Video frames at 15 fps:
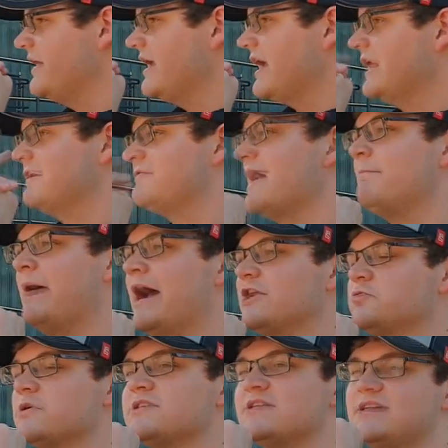and if that
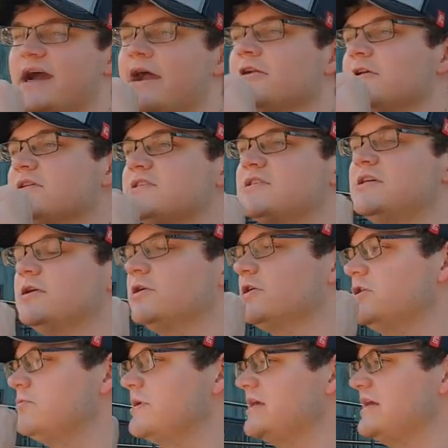batch was entirely still,
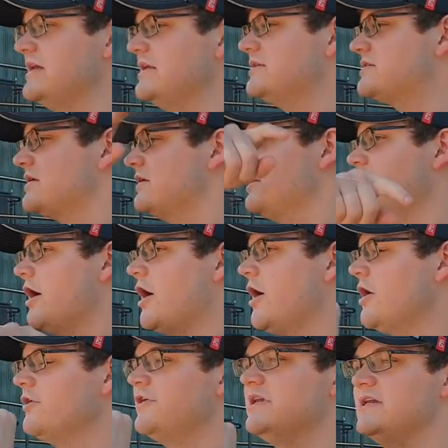you would eat
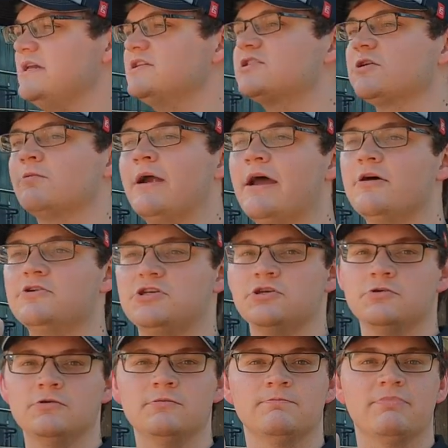all the yeast around
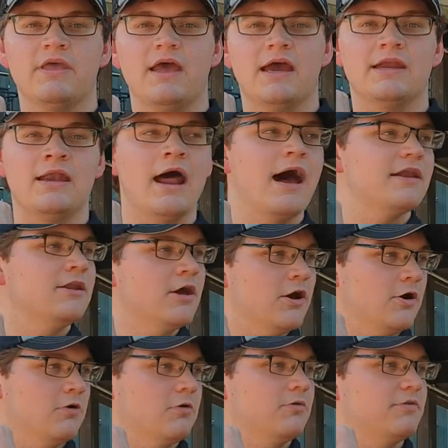you and not
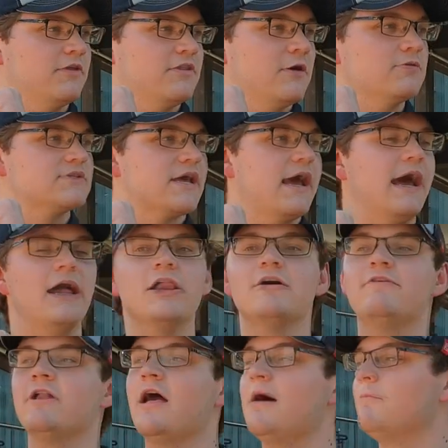know that there was a hell of
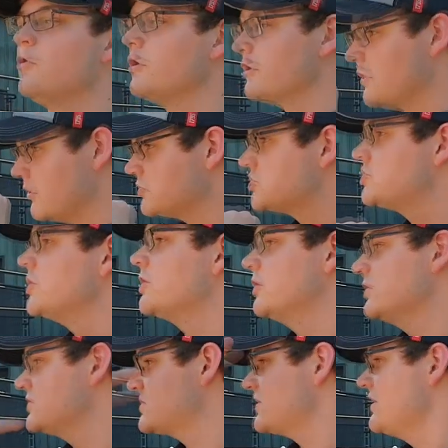a lot more of those
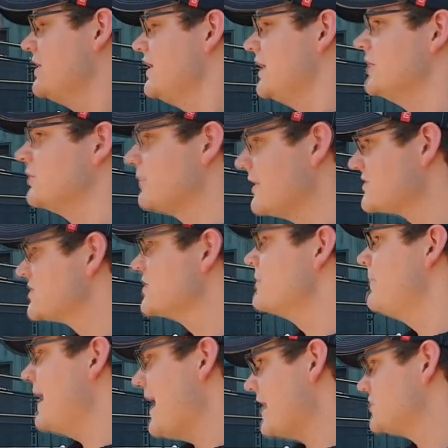sugars in the rest of the
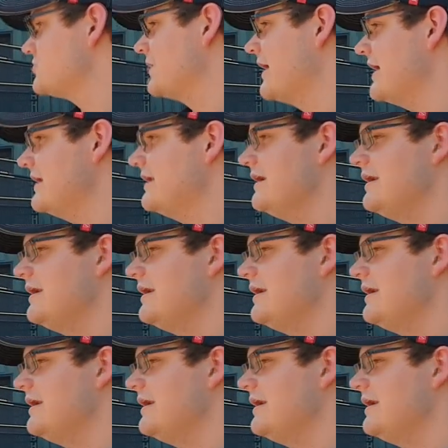batch, right?